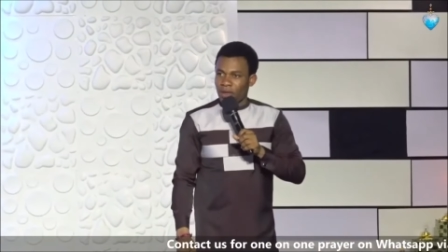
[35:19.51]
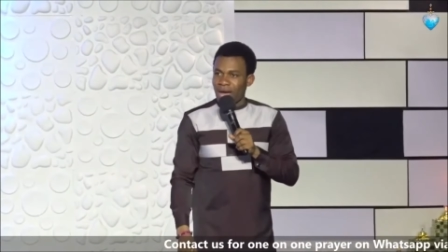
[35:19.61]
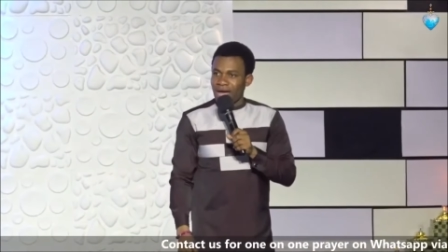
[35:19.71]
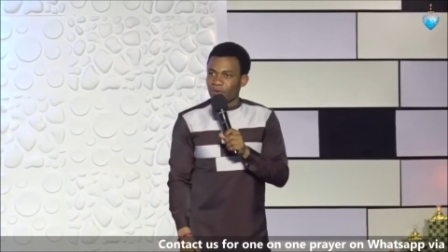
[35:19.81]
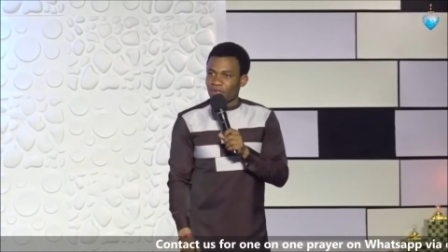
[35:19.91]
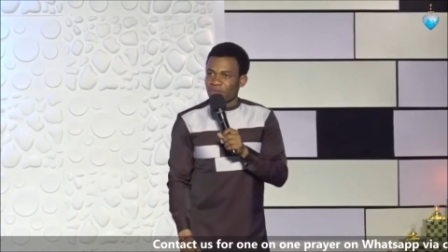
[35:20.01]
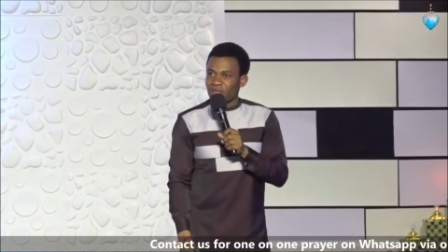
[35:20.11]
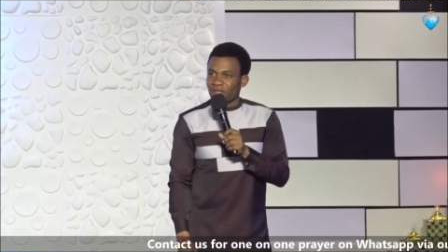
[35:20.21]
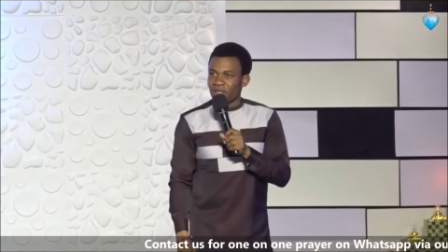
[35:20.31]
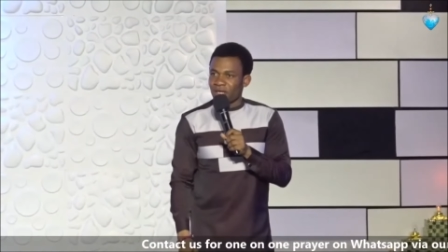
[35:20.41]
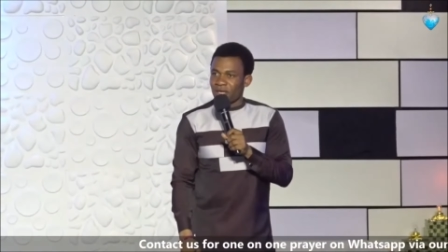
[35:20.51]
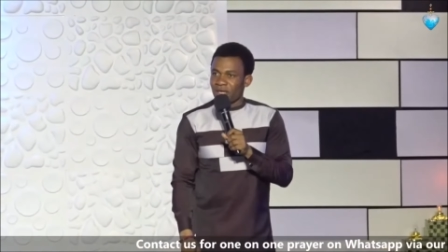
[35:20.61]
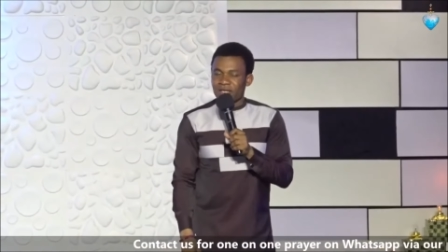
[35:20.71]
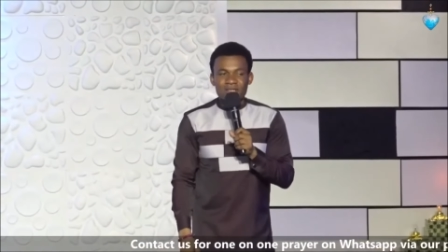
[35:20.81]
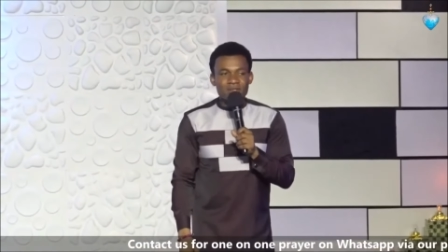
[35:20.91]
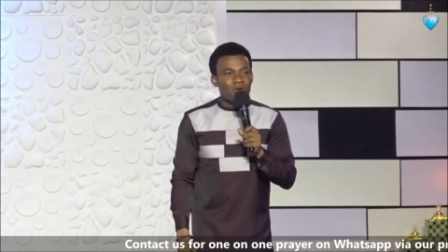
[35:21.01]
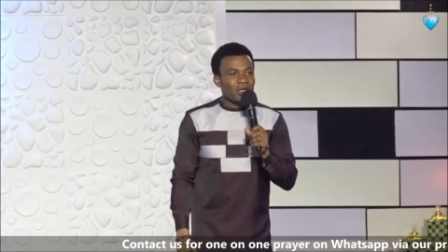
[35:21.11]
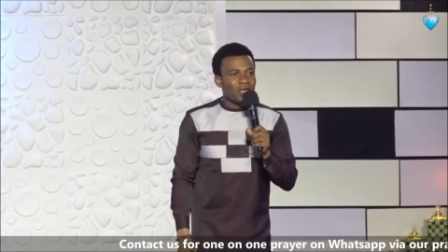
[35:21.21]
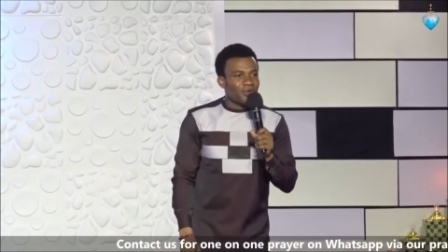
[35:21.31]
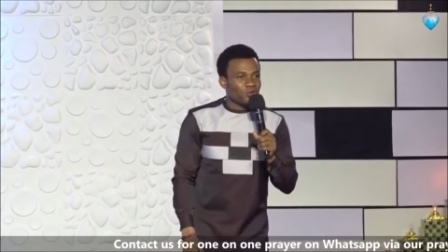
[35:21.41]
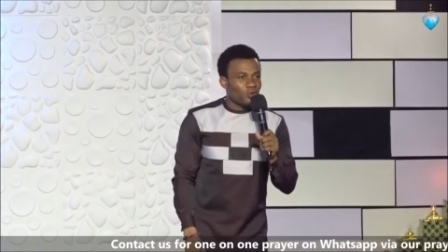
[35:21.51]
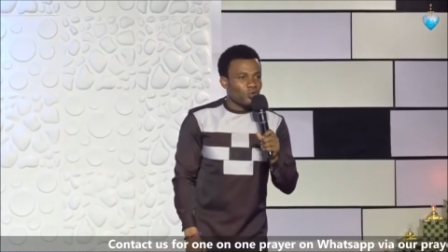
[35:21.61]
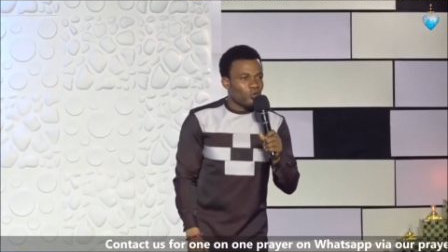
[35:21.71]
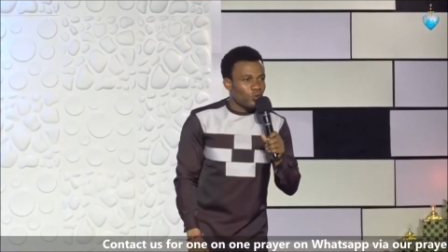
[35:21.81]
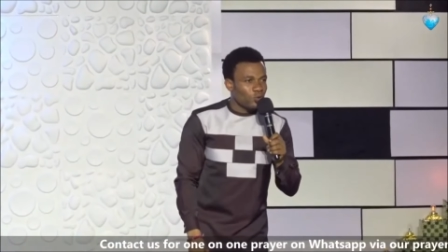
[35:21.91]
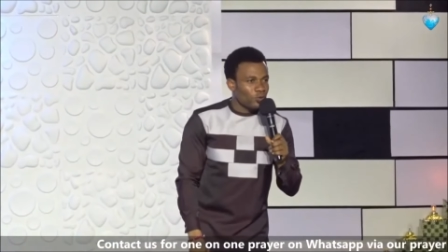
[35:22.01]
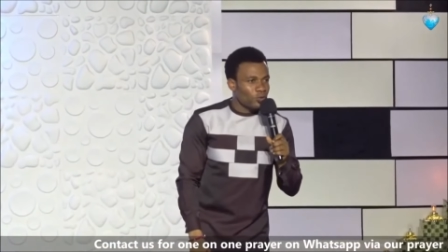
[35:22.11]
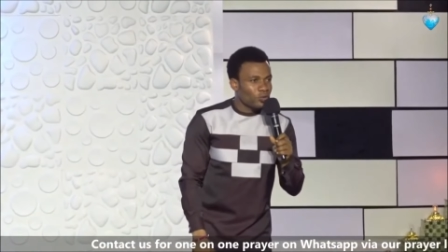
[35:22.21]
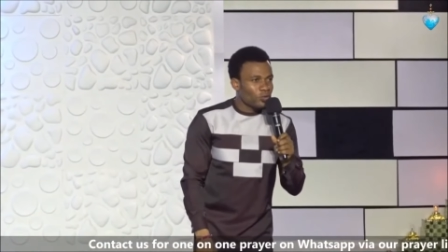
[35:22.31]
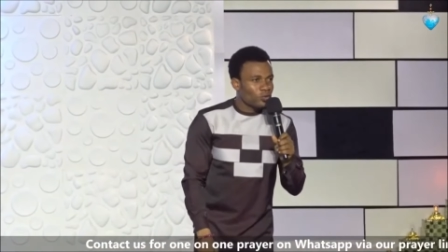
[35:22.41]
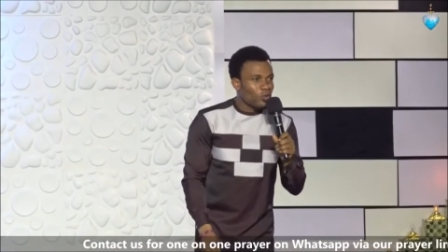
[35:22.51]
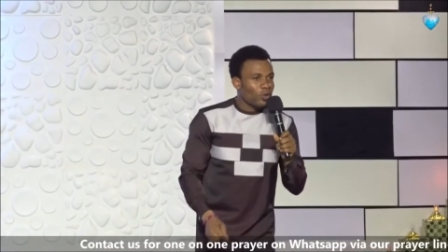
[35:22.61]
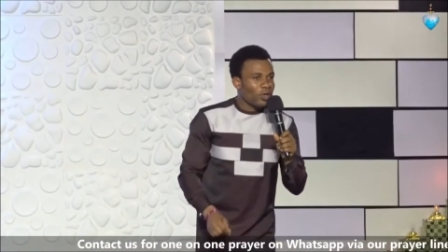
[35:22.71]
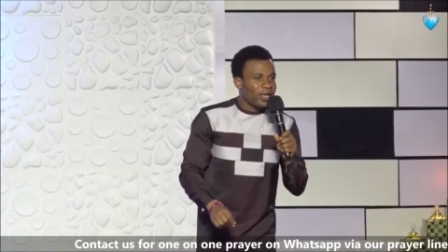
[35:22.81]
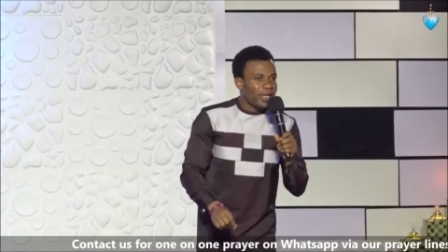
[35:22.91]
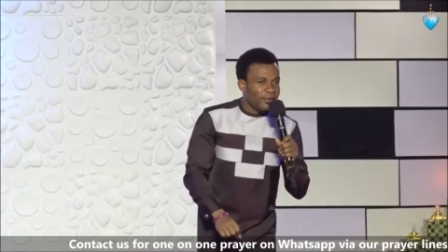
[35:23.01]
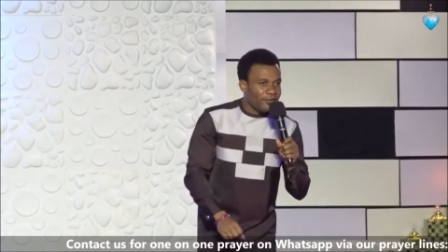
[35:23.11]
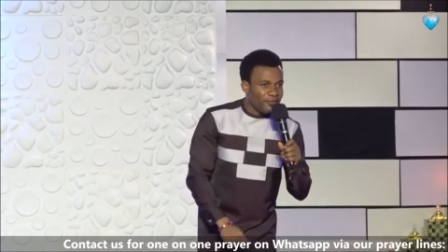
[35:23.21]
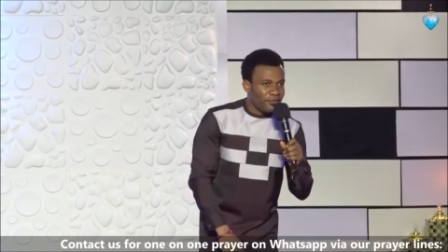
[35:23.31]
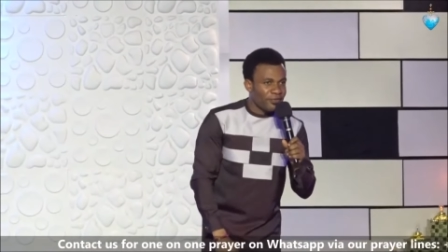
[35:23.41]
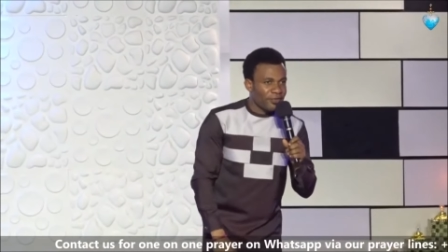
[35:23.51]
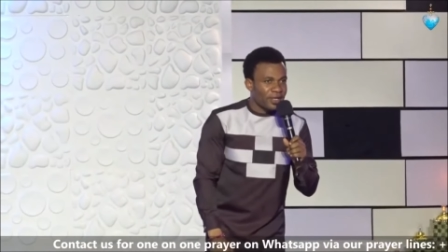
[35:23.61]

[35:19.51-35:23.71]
Are you with me? It is not given to you to live